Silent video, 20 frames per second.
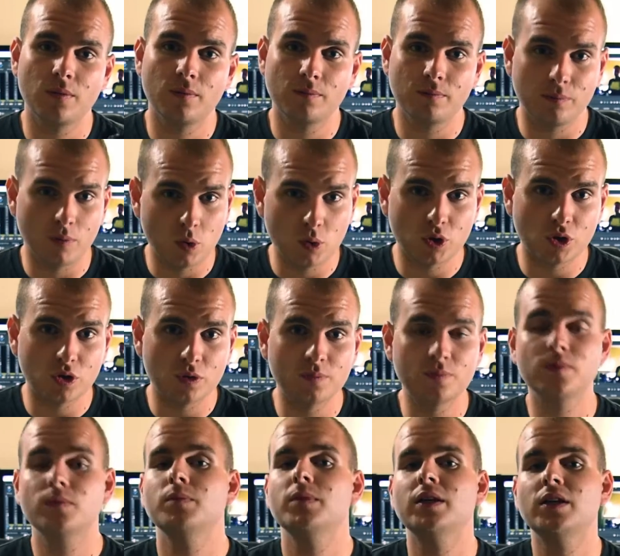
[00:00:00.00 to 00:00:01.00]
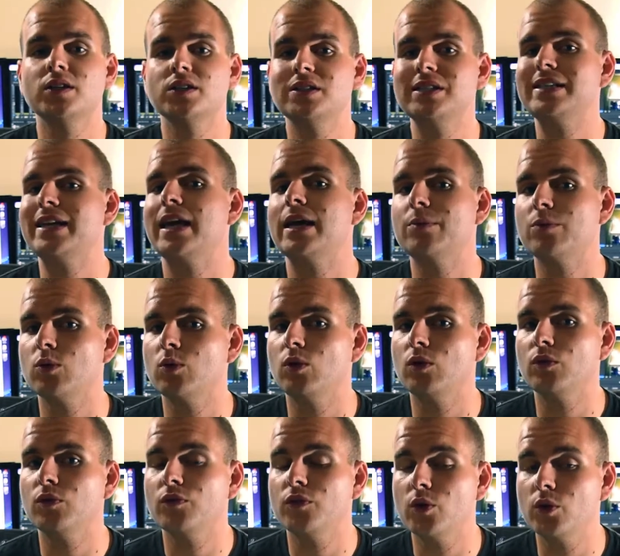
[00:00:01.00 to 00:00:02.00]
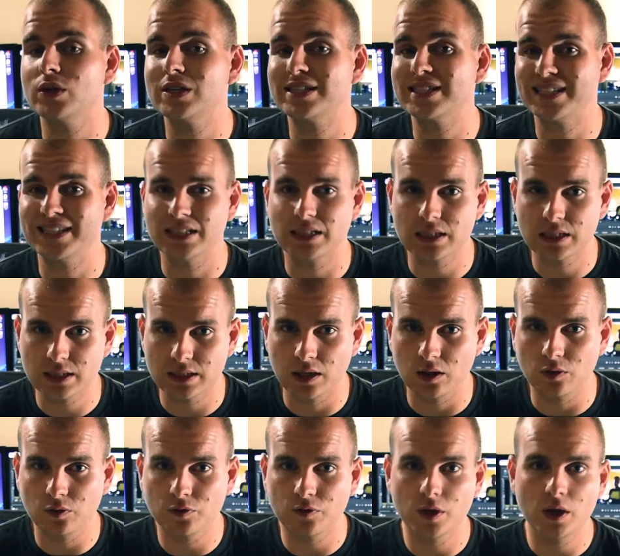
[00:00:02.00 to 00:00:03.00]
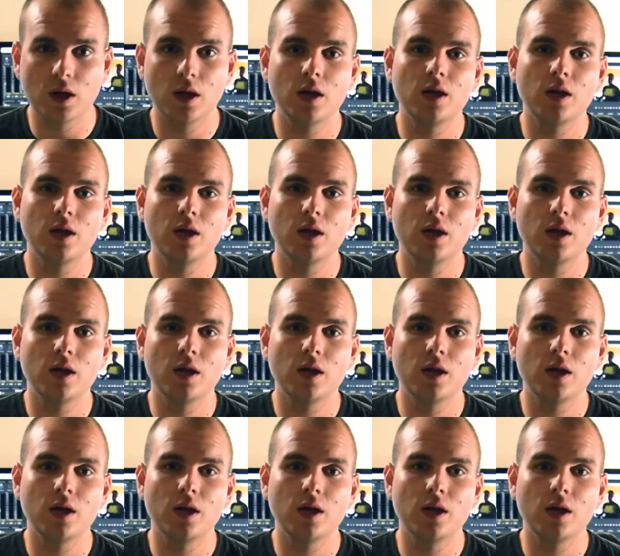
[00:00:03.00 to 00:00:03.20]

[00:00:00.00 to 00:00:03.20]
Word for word: motor because the camera will focus itself,